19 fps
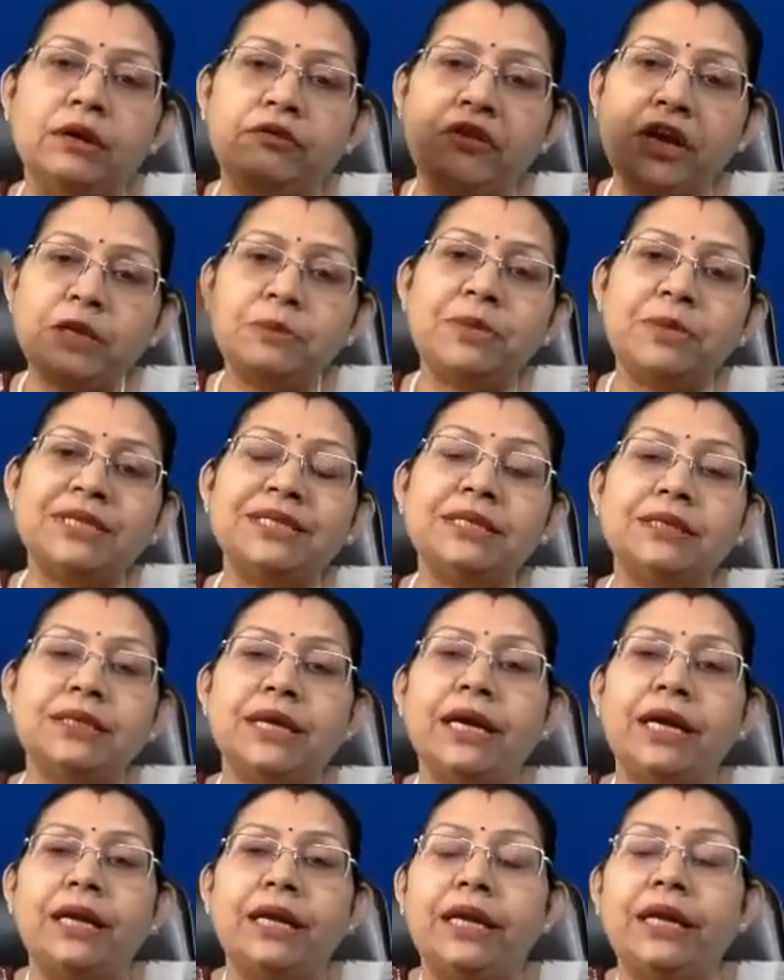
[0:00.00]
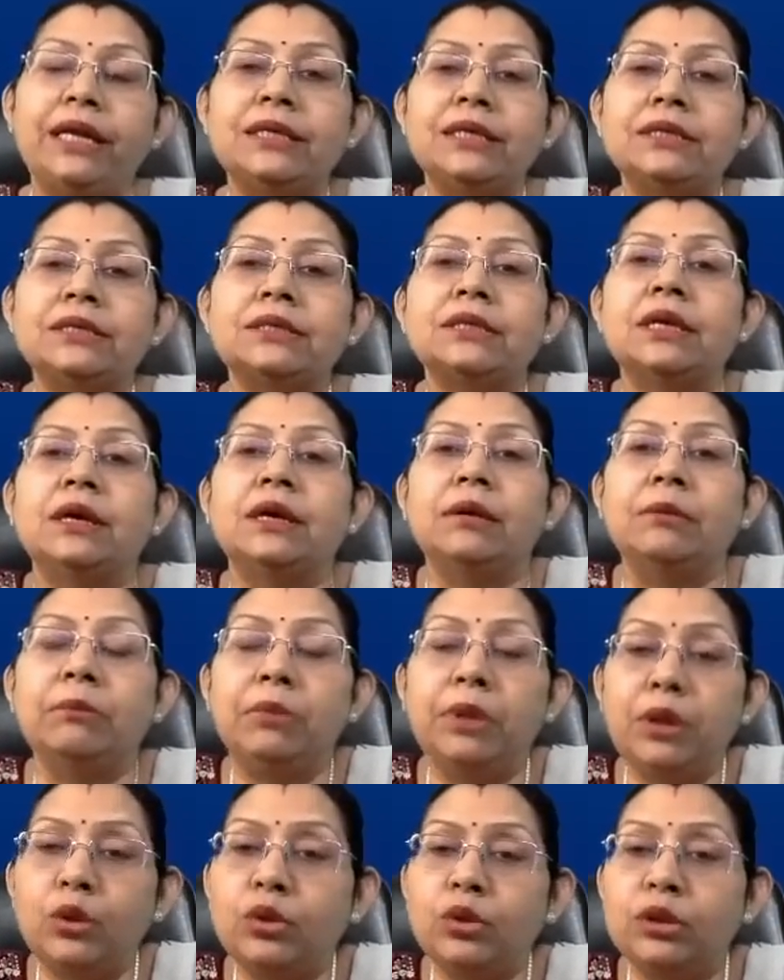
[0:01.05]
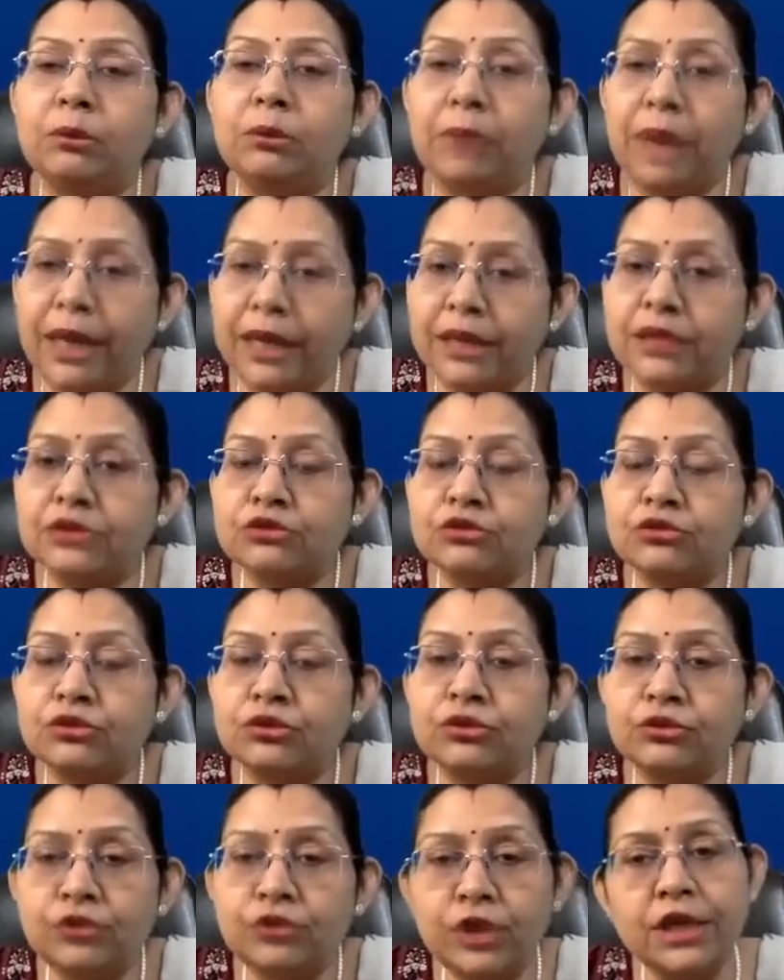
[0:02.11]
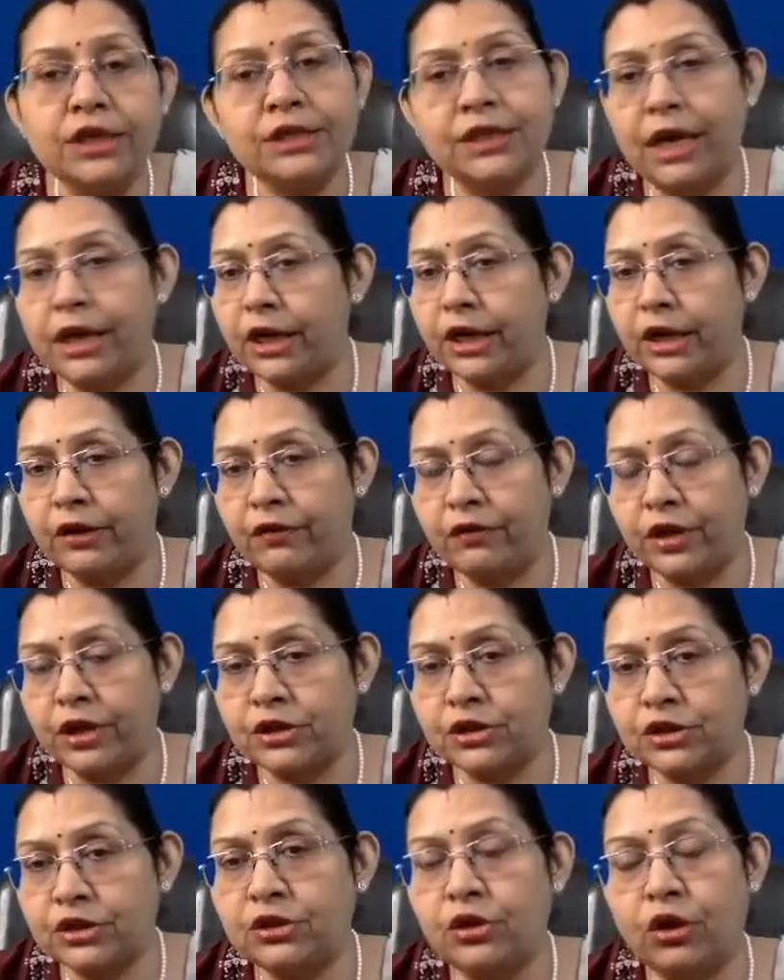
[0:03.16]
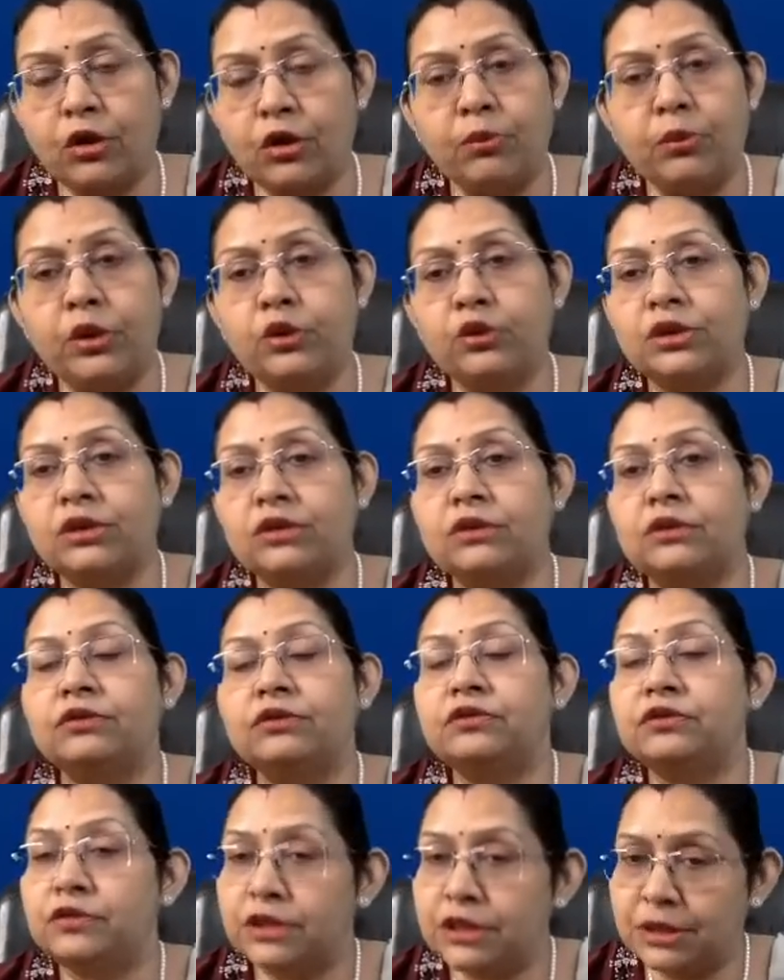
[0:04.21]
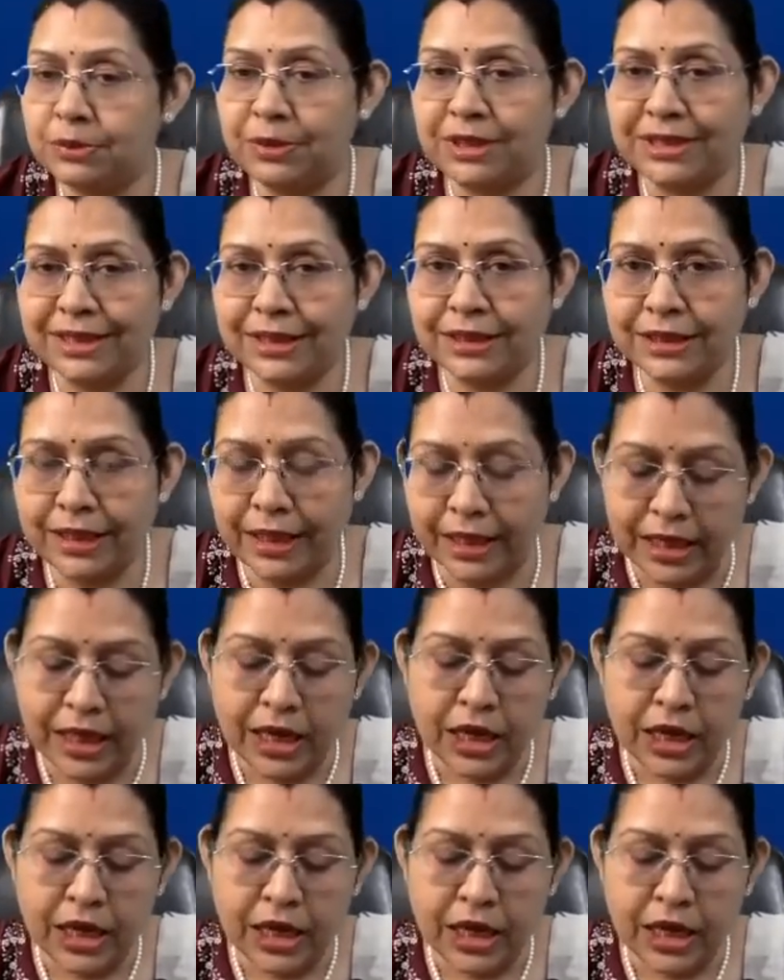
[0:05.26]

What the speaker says: weight percentile is below the minus 3 standard deviation or below the first percentile.